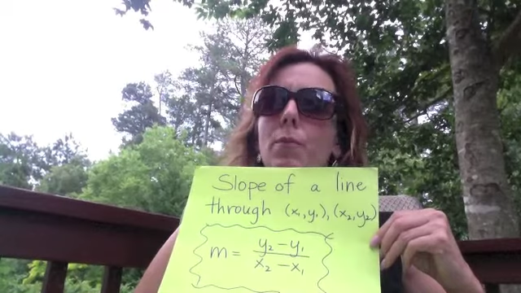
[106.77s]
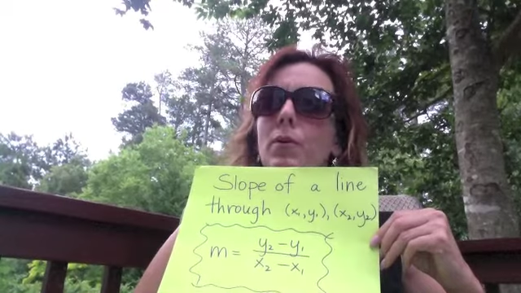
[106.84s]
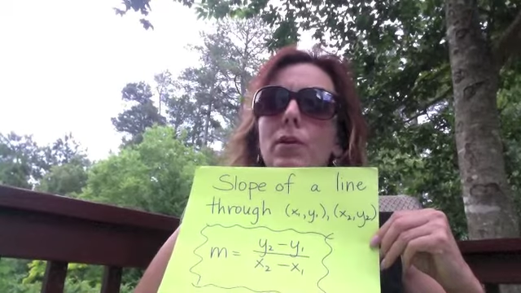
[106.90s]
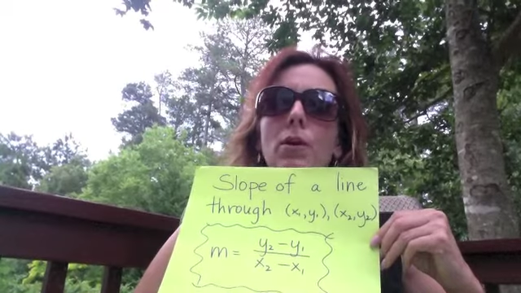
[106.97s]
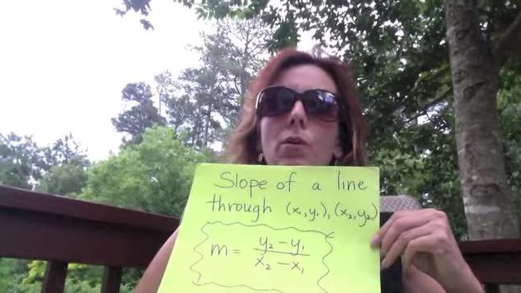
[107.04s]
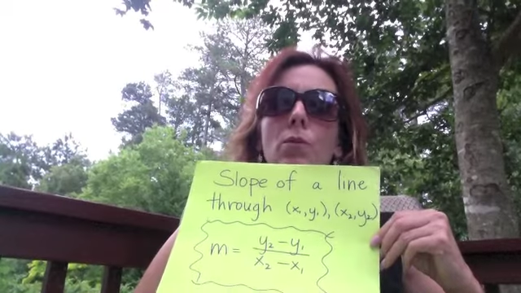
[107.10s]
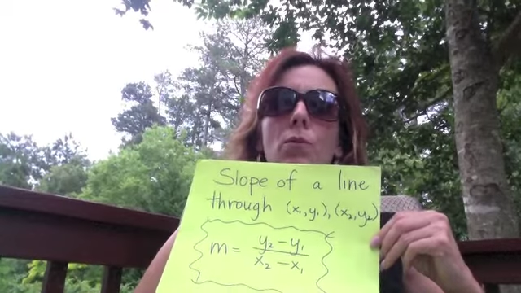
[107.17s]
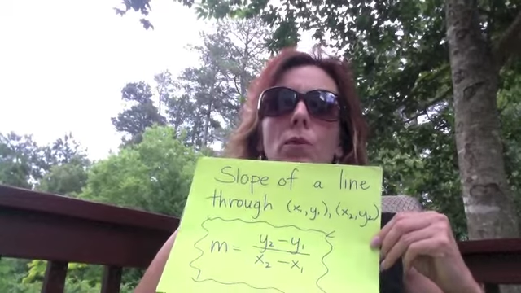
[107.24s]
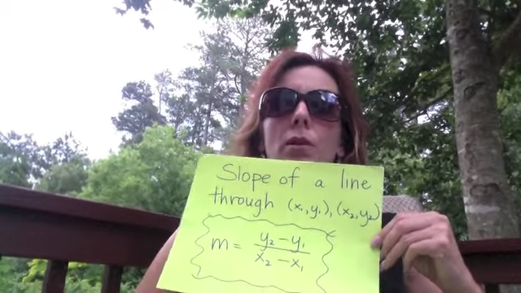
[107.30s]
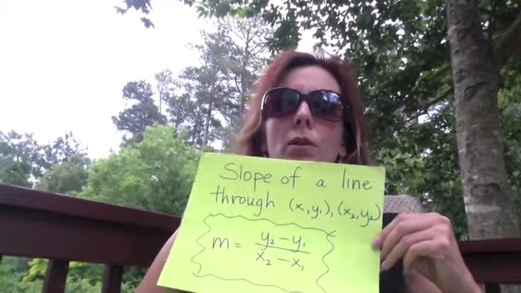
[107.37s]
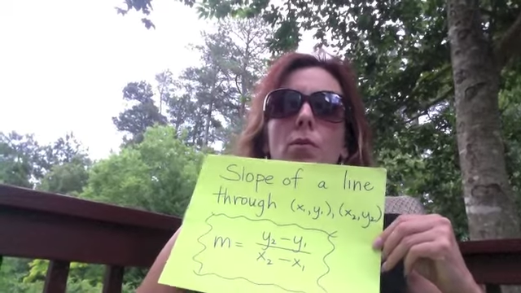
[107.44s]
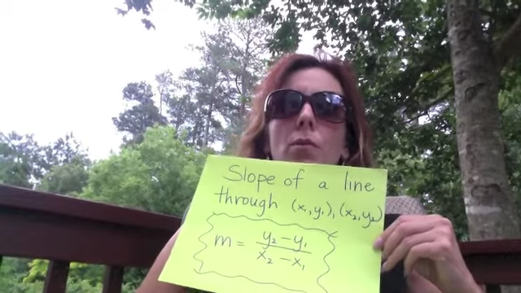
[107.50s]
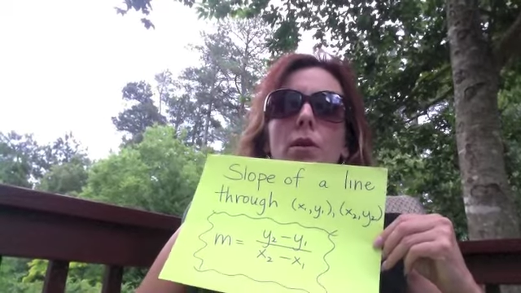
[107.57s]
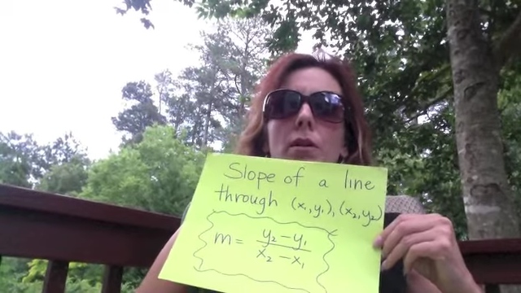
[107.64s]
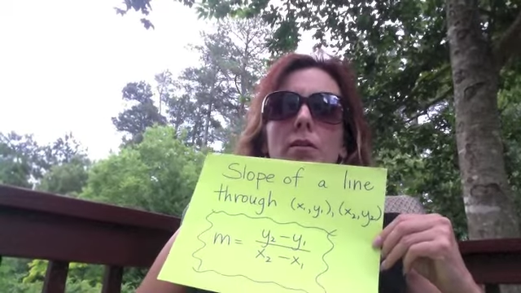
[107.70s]
We don't
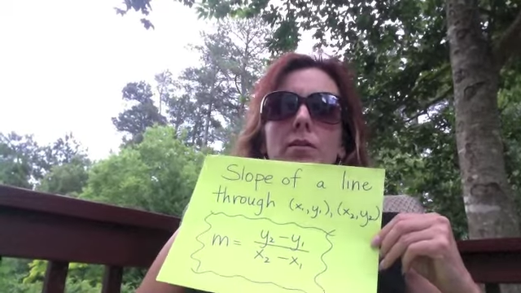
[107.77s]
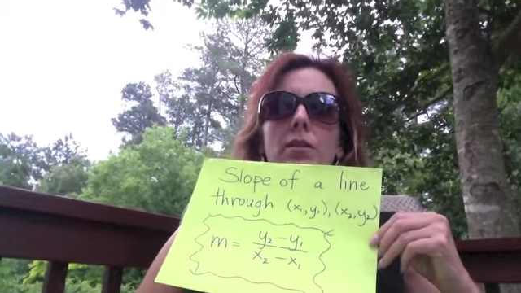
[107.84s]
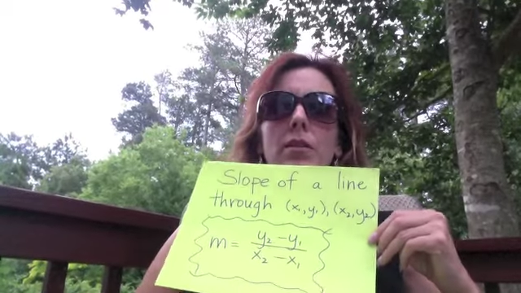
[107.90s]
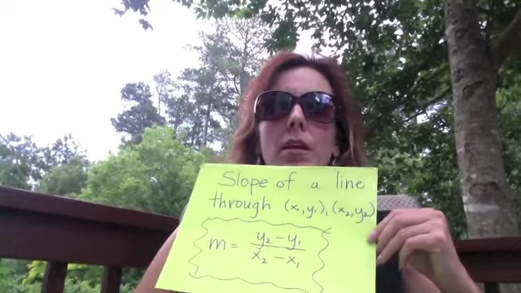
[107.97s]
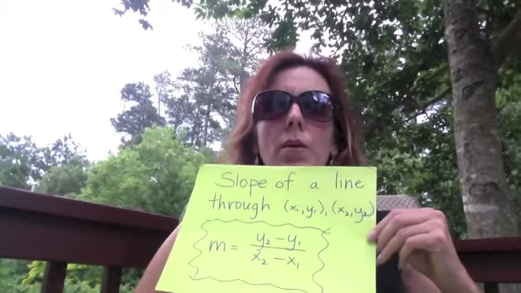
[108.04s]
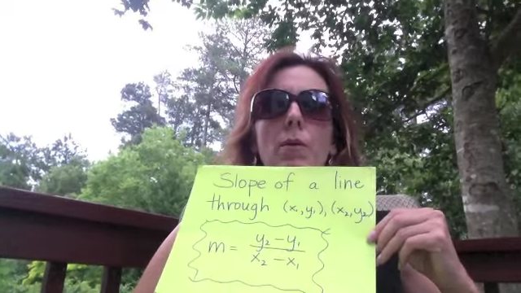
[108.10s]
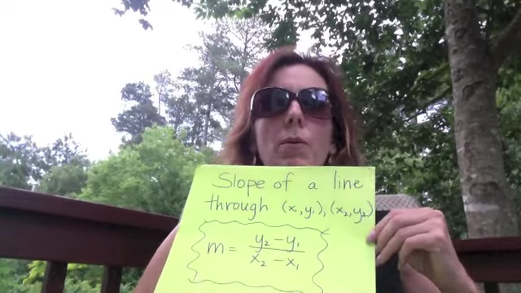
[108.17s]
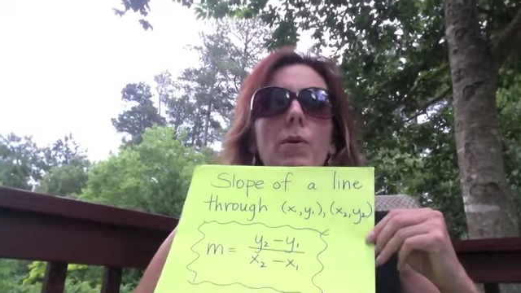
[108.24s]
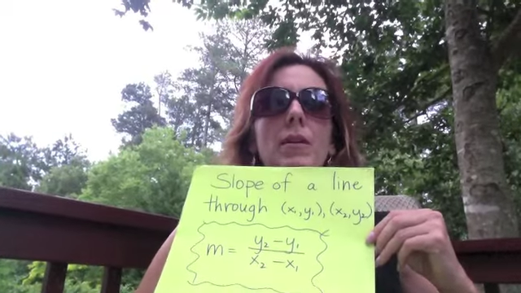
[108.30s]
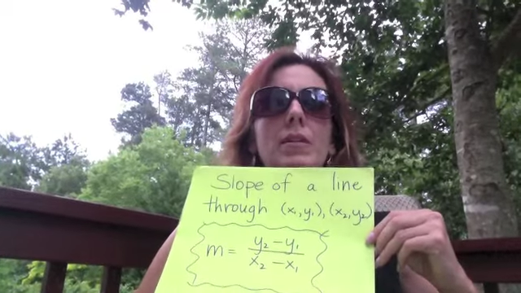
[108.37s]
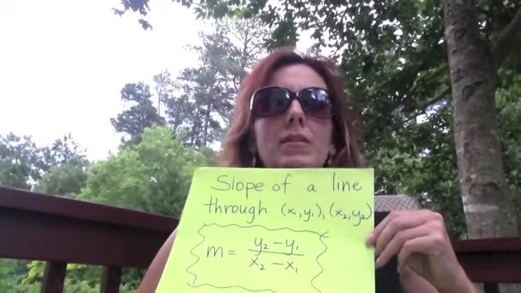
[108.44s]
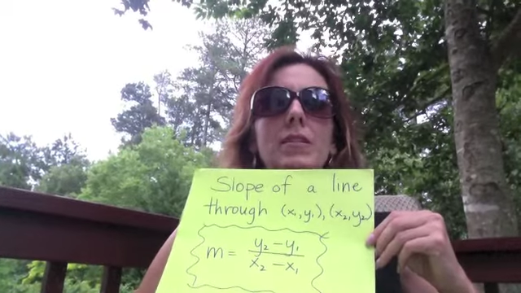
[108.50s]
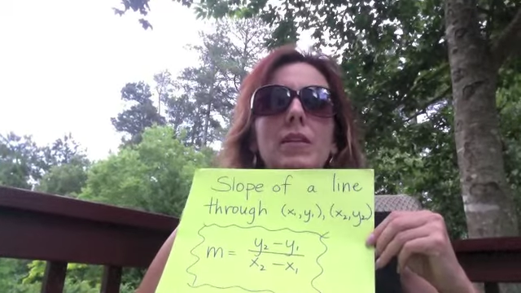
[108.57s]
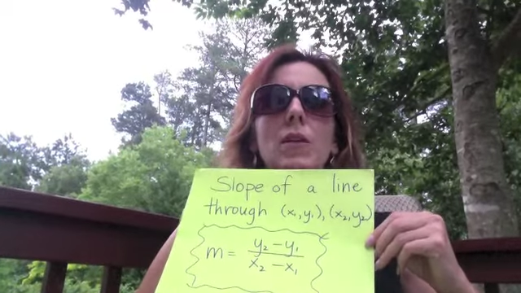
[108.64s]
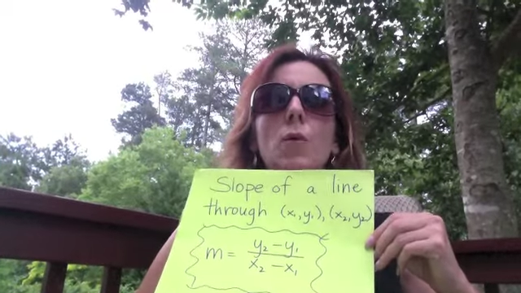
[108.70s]
want to see that. We want to
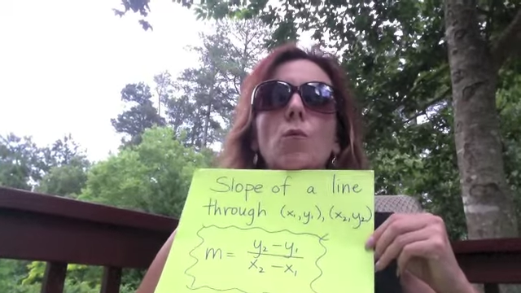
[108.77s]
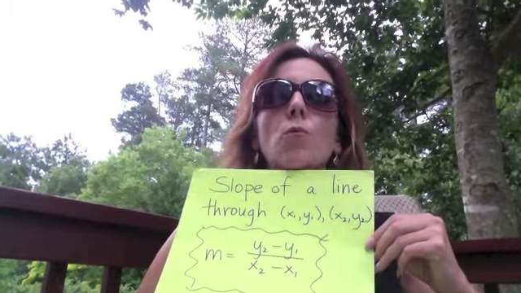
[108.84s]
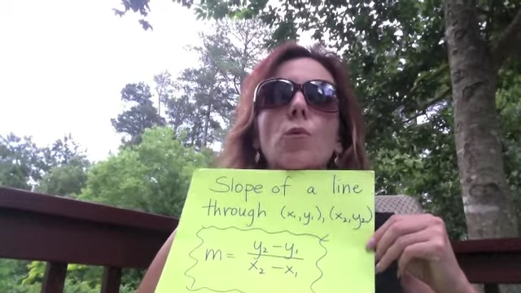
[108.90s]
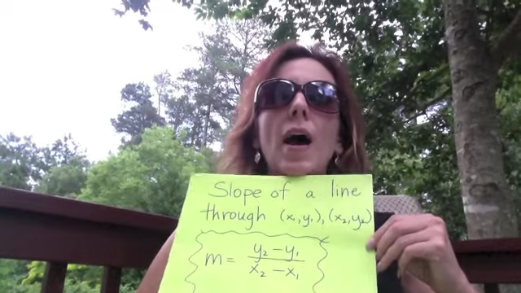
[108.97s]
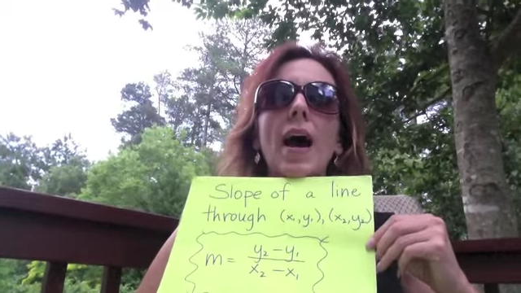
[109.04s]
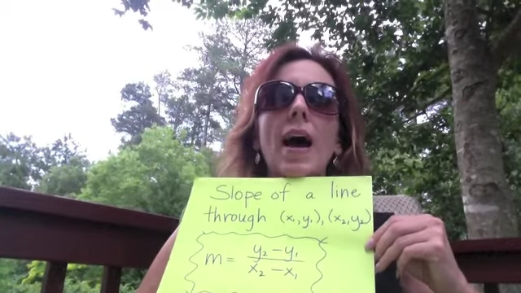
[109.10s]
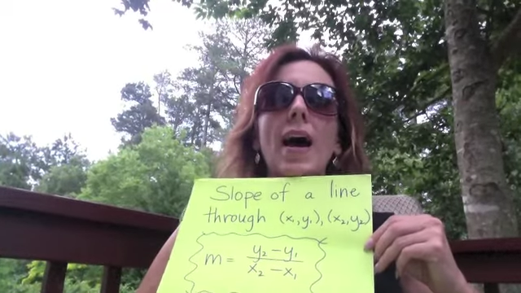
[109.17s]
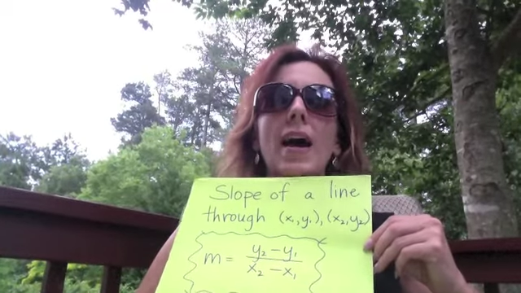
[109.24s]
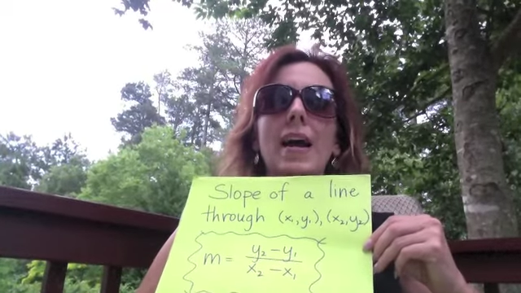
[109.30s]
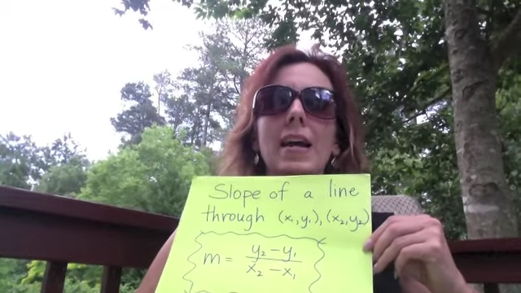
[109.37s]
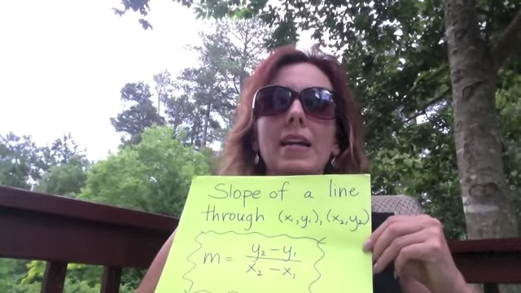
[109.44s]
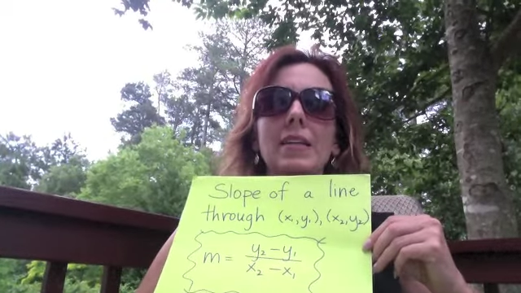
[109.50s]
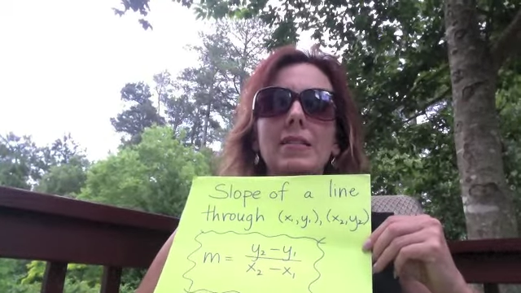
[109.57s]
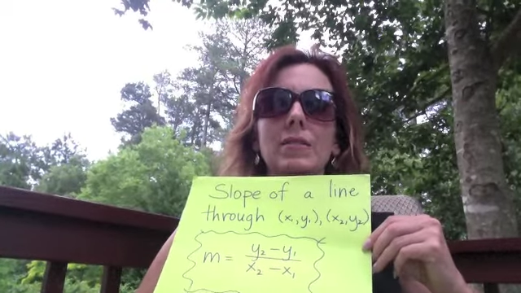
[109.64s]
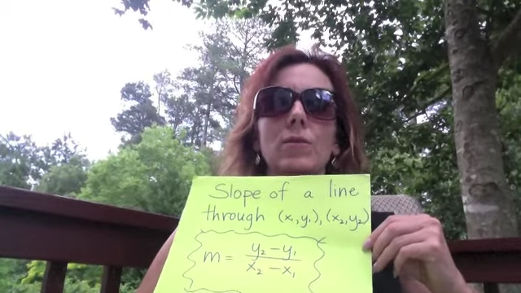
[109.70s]
see the
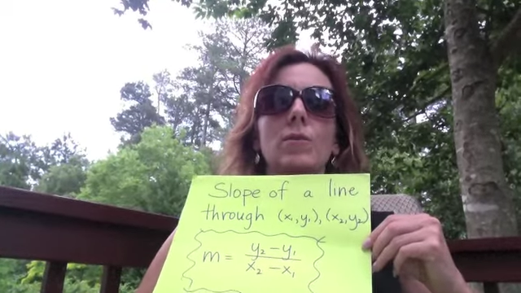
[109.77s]
rise,